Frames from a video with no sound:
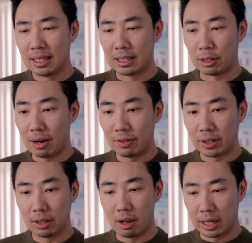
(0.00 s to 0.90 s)
they're not
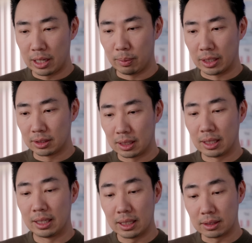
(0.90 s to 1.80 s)
very long anyways.
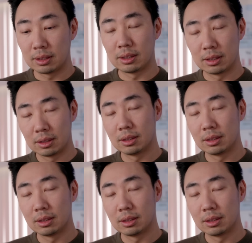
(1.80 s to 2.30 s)
This,